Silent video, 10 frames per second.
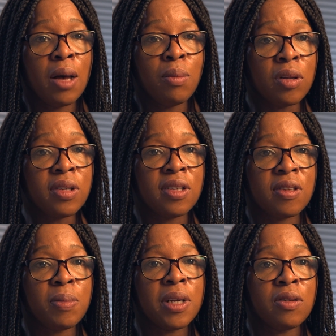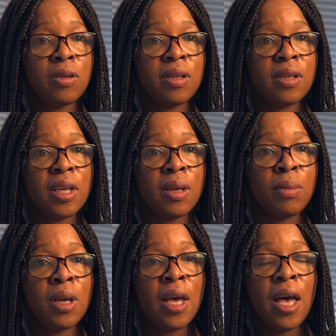a multidisciplinary
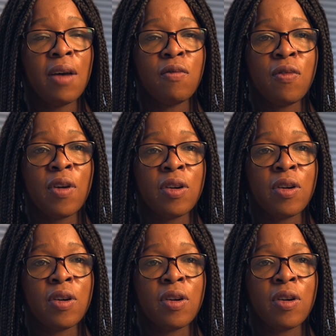team, and